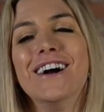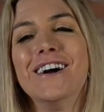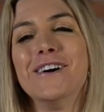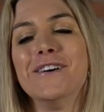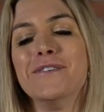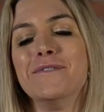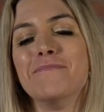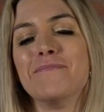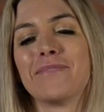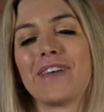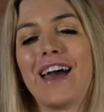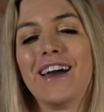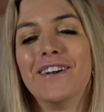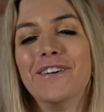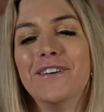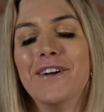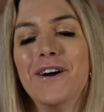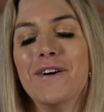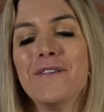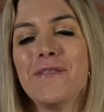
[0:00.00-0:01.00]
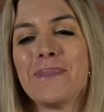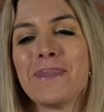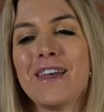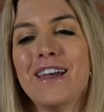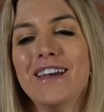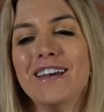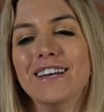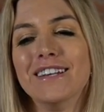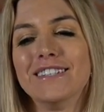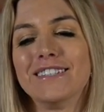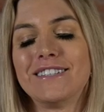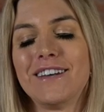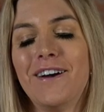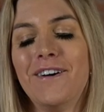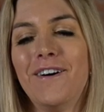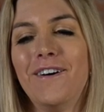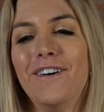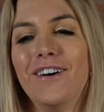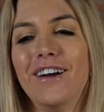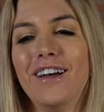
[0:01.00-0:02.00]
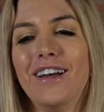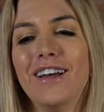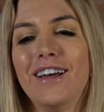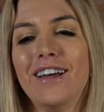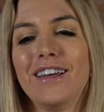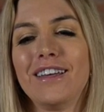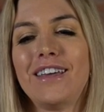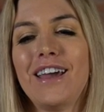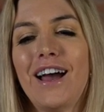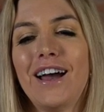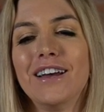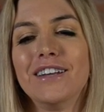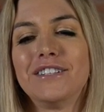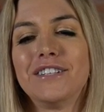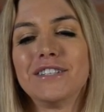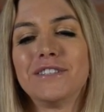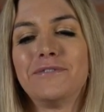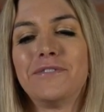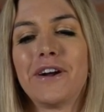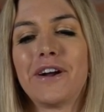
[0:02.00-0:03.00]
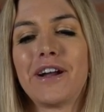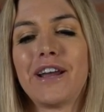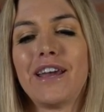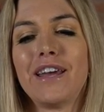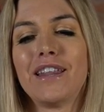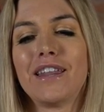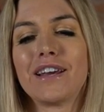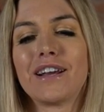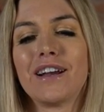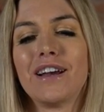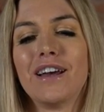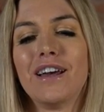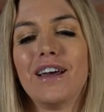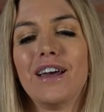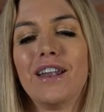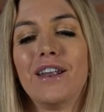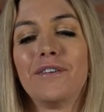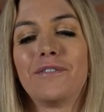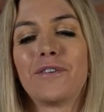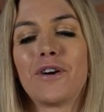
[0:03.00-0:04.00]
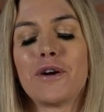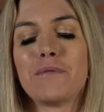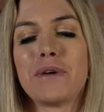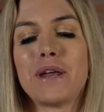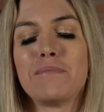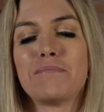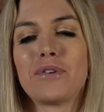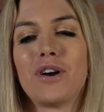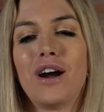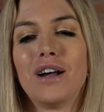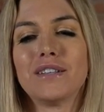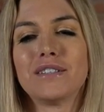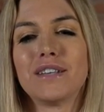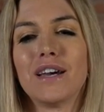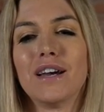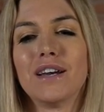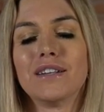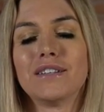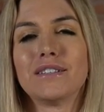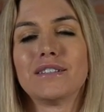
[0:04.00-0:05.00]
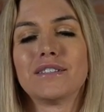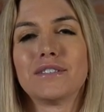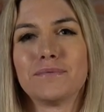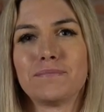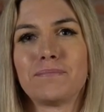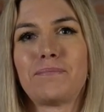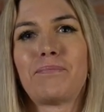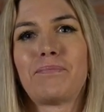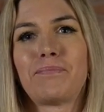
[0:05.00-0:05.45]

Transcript: um, I don't know. So, yeah, it's just very like an affirming process.